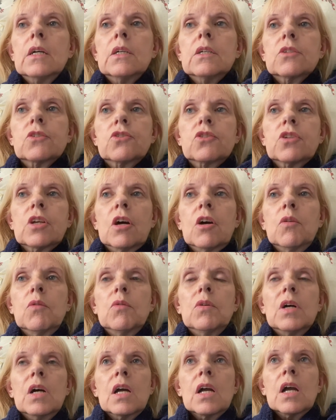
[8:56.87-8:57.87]

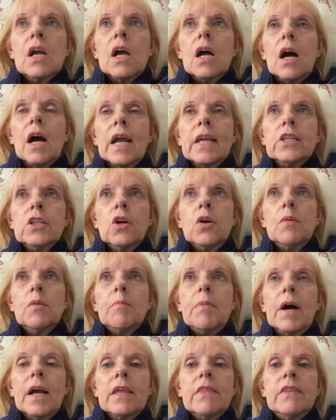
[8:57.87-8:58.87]
So I know
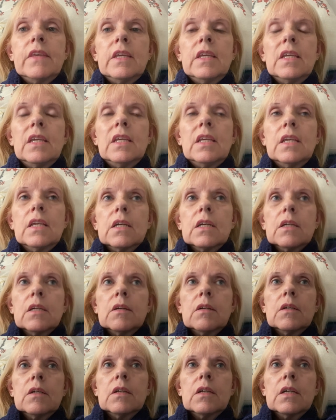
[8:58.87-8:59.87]
by the
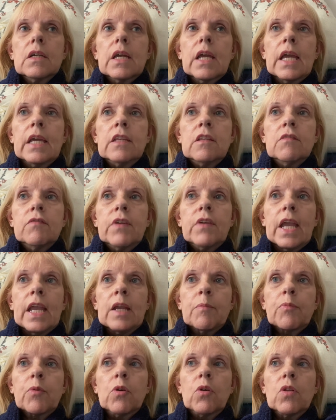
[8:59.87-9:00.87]
end of
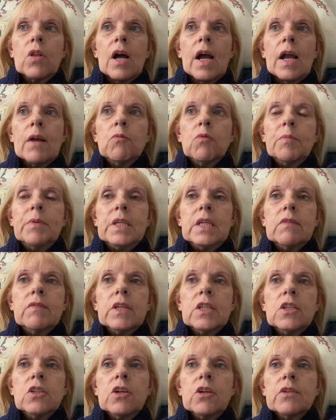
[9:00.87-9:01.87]
April, I will be
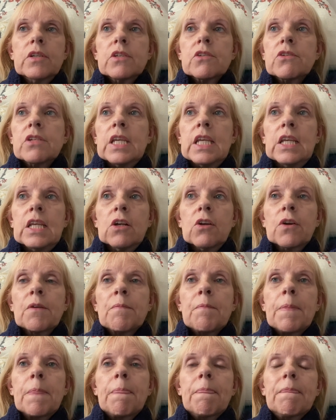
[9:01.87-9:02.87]
giving notice
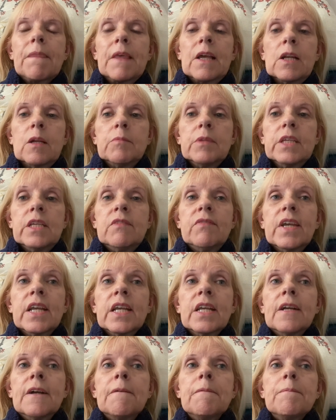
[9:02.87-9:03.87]
here that I'm leaving.